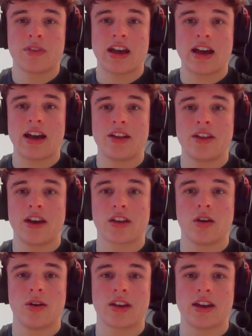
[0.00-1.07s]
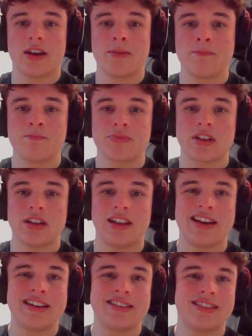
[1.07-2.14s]
And I go, okay,
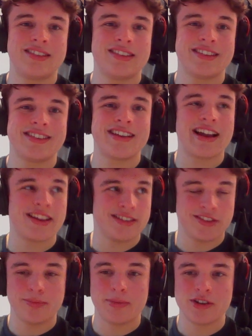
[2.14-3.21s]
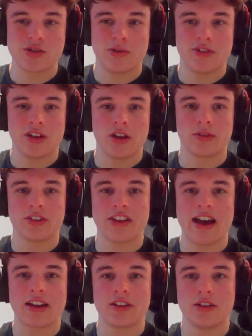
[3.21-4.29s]
let's challenge this bishop on the long
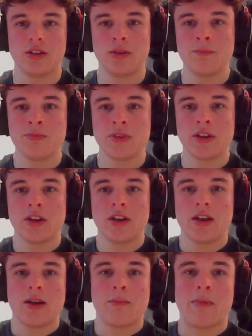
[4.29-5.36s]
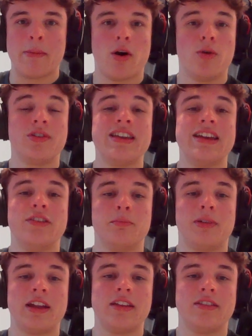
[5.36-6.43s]
diagonal. My opponent isn't
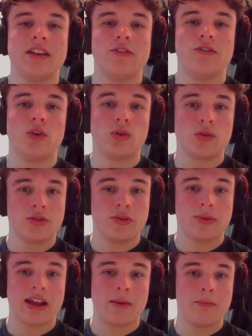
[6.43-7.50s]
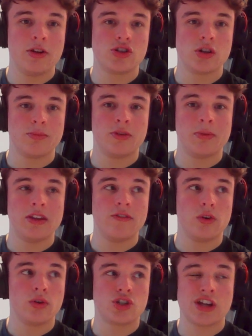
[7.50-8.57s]
playing d4 to allow bishop to
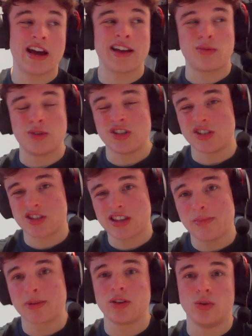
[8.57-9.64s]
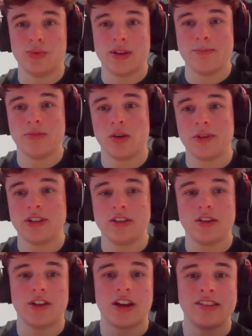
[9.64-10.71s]
b4 check, which is a typical Nimzo
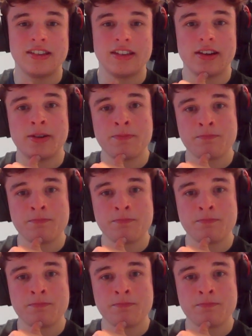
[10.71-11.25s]
Indian idea.